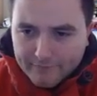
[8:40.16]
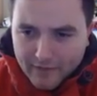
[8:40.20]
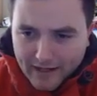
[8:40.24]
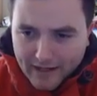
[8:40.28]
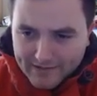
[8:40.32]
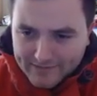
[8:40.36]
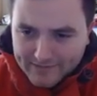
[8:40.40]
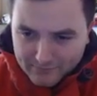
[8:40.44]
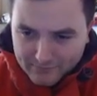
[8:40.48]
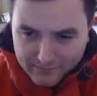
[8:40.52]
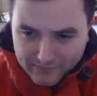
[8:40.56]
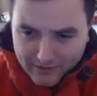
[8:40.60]

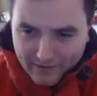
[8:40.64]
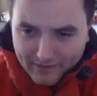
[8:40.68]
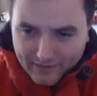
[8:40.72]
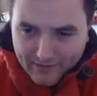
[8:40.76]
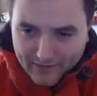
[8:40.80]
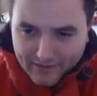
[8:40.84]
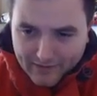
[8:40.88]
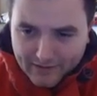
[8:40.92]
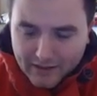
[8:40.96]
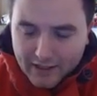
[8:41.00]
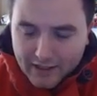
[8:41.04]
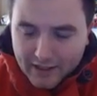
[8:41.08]
As you know,
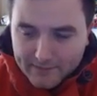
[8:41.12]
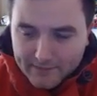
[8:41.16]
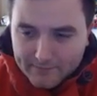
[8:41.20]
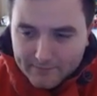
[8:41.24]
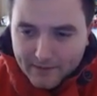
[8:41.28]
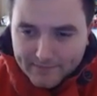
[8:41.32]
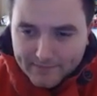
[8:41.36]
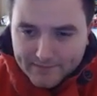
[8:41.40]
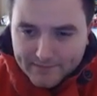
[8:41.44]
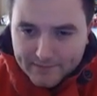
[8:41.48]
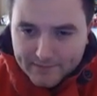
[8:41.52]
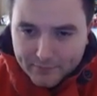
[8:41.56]
and I came
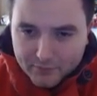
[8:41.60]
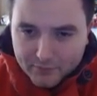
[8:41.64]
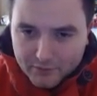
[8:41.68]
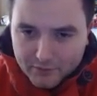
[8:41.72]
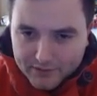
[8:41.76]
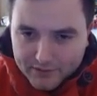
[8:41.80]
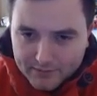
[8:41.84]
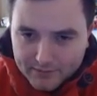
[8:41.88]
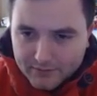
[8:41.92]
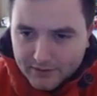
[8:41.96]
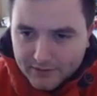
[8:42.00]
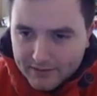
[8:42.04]
back to the
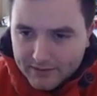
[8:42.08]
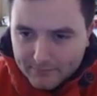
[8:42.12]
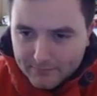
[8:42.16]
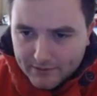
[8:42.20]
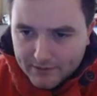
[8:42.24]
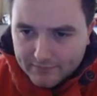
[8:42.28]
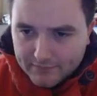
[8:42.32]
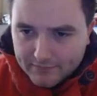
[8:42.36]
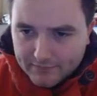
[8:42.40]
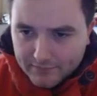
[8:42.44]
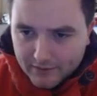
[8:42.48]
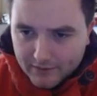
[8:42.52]
board. He played
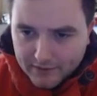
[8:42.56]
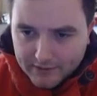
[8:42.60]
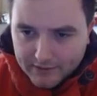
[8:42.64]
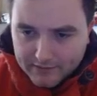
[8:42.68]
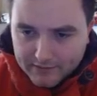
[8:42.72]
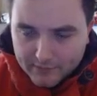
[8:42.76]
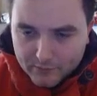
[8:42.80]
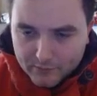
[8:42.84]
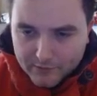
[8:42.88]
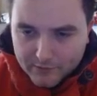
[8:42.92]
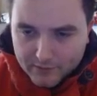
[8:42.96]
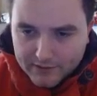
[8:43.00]
b knight
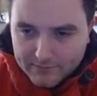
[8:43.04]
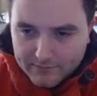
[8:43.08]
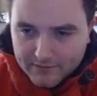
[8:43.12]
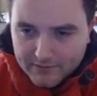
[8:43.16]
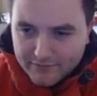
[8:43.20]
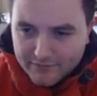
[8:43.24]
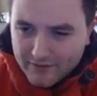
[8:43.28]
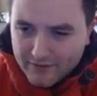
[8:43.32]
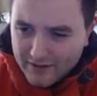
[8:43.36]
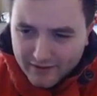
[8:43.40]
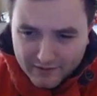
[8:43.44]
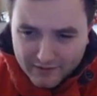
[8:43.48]
to queen to b
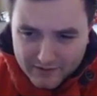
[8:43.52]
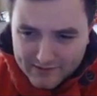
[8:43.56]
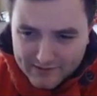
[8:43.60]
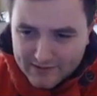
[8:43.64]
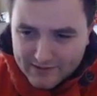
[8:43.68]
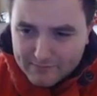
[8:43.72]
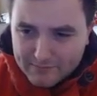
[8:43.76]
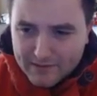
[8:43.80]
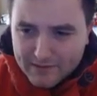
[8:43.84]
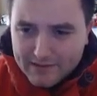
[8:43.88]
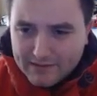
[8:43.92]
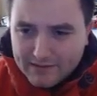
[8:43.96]
three, and I
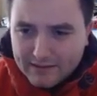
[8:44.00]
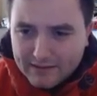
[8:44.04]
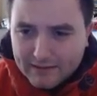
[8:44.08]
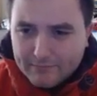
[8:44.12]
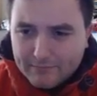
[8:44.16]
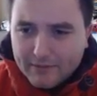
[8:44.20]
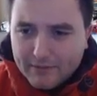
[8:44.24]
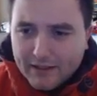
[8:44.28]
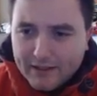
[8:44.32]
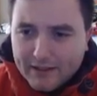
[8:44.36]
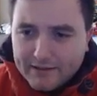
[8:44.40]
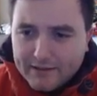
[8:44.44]
just
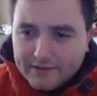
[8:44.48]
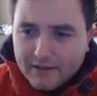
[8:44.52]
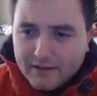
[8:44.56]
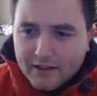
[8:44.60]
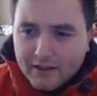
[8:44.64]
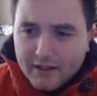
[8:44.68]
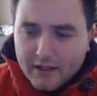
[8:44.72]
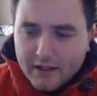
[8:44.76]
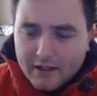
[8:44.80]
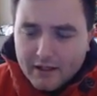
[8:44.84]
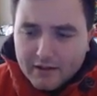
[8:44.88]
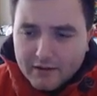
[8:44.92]
immediately played
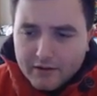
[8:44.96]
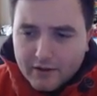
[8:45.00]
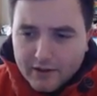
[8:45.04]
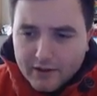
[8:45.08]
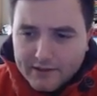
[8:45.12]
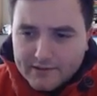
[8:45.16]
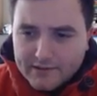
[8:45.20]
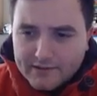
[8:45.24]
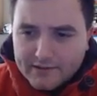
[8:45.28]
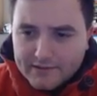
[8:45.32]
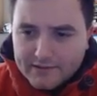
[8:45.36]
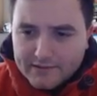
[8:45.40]

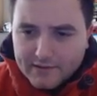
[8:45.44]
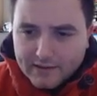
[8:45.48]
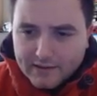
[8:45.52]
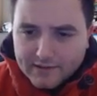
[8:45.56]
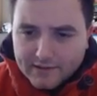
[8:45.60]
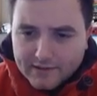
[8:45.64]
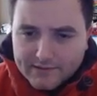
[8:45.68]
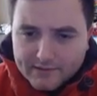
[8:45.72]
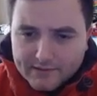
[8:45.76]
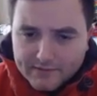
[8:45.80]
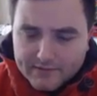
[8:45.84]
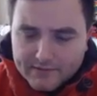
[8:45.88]
knight
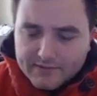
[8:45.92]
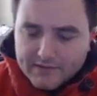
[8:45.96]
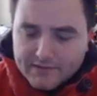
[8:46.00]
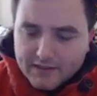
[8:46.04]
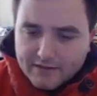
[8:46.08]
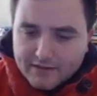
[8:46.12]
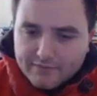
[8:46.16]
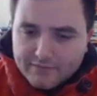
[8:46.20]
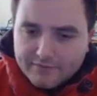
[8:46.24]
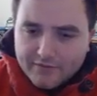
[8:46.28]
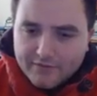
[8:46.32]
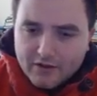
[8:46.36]
takes on
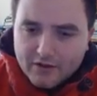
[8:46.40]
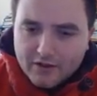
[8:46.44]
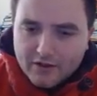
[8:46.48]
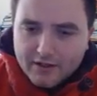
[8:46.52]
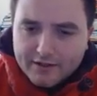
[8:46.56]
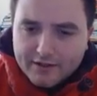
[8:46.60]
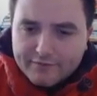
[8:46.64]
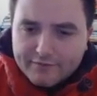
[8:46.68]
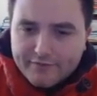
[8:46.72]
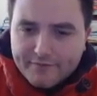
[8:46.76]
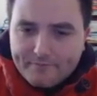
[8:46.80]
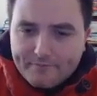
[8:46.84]
c
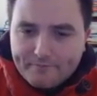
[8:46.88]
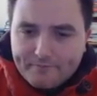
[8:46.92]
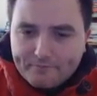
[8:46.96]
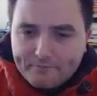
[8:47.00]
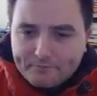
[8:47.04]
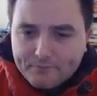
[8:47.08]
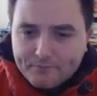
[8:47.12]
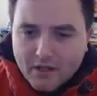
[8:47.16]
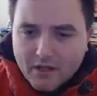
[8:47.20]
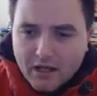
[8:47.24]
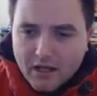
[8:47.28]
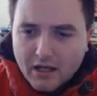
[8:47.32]
five.
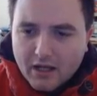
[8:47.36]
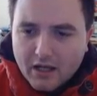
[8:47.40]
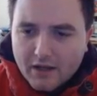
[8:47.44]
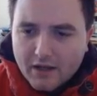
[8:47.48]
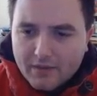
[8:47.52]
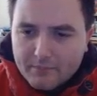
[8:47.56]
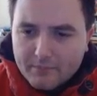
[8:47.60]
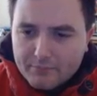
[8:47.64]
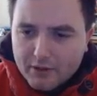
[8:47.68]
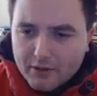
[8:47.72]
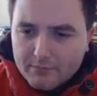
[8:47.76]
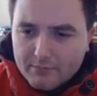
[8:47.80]
Uh,
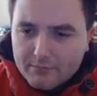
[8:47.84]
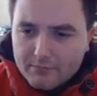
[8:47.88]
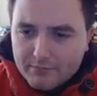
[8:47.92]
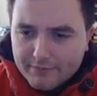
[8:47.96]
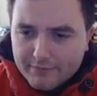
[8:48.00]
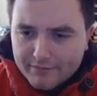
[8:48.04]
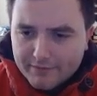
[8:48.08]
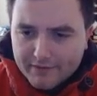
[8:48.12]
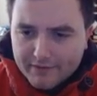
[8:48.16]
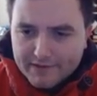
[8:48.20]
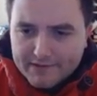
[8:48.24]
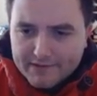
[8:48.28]
the problem
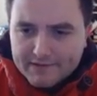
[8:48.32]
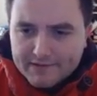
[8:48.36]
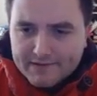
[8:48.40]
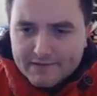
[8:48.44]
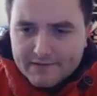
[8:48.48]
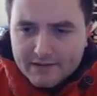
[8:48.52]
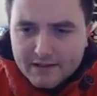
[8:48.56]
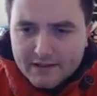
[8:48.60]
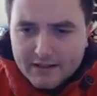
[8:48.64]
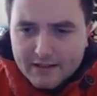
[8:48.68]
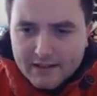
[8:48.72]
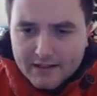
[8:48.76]
with this
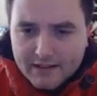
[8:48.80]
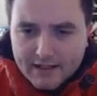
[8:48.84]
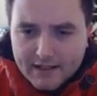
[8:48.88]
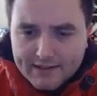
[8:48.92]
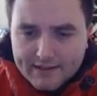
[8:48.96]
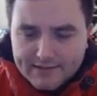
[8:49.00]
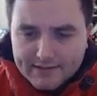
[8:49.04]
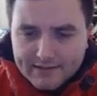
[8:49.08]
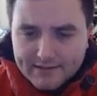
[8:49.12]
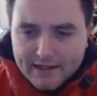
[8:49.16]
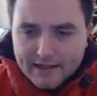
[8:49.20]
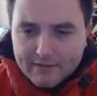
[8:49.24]

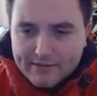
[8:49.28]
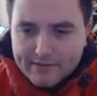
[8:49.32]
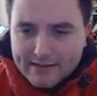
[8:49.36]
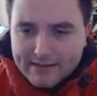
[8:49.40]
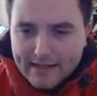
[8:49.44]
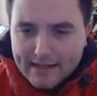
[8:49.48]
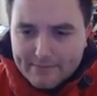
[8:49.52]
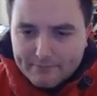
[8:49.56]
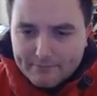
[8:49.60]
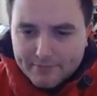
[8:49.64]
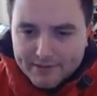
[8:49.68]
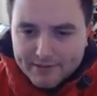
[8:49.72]
is it now
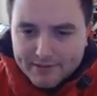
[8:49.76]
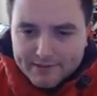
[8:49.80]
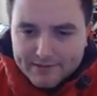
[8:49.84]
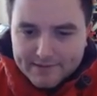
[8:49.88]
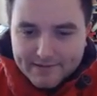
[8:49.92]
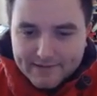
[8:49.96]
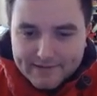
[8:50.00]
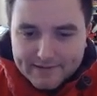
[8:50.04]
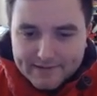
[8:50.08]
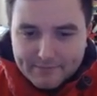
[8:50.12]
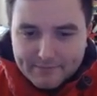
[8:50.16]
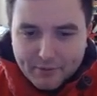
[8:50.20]

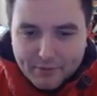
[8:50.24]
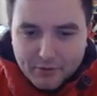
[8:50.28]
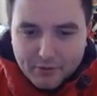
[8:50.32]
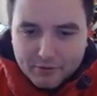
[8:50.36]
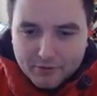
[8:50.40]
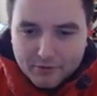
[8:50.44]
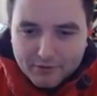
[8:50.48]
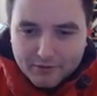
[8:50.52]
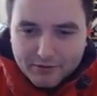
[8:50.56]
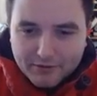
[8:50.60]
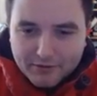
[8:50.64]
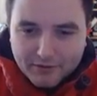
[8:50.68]
gambits this
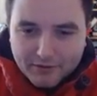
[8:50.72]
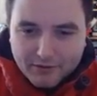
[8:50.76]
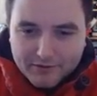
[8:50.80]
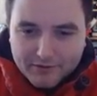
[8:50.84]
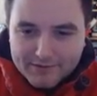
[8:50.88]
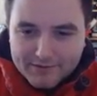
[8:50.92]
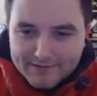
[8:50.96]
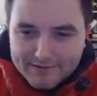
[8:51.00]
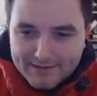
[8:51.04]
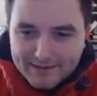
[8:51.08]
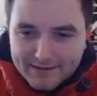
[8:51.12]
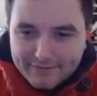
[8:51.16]
pawn
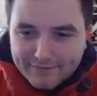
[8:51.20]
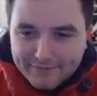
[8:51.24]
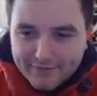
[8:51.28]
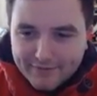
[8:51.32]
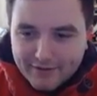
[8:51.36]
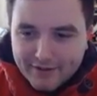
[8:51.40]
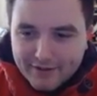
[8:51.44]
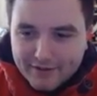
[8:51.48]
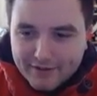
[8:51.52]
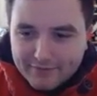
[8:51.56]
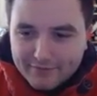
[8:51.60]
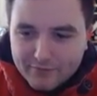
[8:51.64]
on d
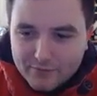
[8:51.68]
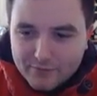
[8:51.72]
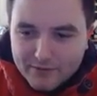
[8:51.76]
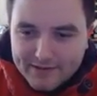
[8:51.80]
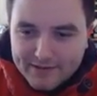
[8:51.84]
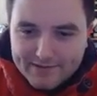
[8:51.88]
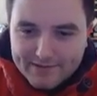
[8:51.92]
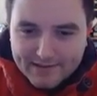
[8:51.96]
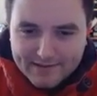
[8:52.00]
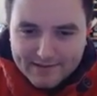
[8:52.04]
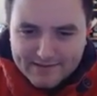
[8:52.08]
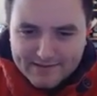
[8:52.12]
five,
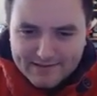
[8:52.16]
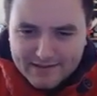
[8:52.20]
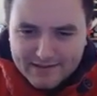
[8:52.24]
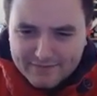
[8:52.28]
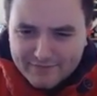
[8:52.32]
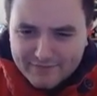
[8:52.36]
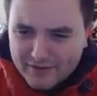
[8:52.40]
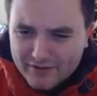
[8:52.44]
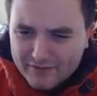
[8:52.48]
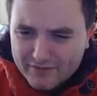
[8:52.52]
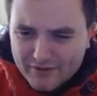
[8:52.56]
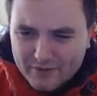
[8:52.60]
queen takes on d
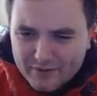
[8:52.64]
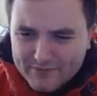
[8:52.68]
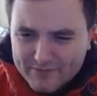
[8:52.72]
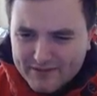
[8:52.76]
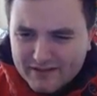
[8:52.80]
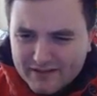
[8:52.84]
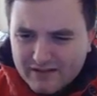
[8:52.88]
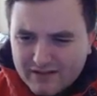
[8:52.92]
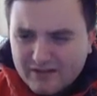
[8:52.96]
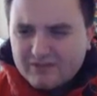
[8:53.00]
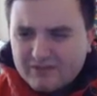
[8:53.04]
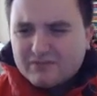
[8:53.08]
five, and I was
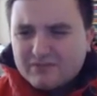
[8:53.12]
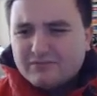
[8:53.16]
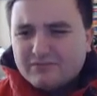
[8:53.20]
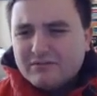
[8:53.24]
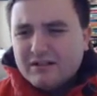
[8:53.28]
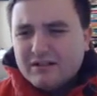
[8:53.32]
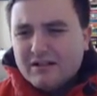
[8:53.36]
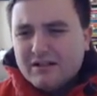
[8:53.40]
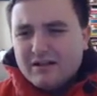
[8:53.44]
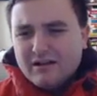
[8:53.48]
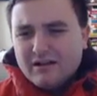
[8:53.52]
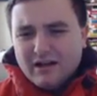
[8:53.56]
like, oh,
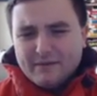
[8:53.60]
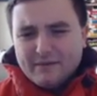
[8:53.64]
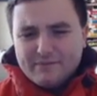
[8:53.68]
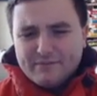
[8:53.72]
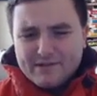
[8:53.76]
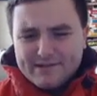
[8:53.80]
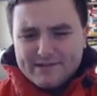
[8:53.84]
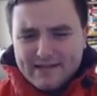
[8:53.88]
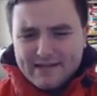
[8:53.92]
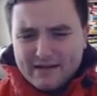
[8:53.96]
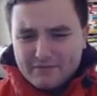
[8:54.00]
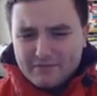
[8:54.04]
I'm
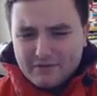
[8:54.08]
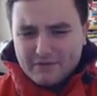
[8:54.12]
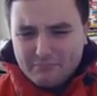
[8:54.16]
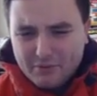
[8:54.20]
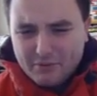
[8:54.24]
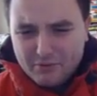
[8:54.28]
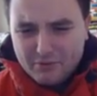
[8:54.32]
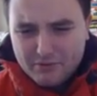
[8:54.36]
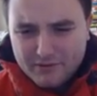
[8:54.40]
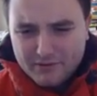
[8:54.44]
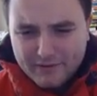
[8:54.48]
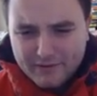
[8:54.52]
just down a
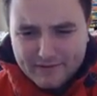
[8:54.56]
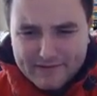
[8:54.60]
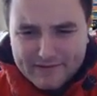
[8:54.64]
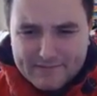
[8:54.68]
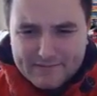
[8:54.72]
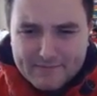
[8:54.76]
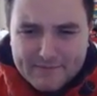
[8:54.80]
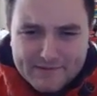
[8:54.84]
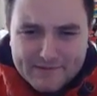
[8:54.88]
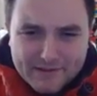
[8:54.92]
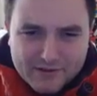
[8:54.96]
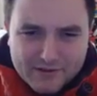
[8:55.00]
pawn in
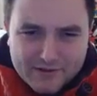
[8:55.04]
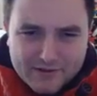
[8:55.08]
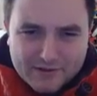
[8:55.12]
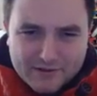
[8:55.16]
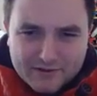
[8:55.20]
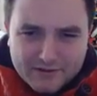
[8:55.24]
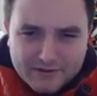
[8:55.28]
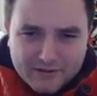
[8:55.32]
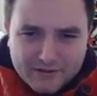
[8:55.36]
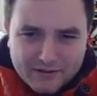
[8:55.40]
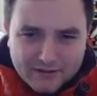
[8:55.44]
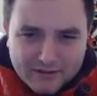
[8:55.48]
this
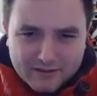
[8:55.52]
position.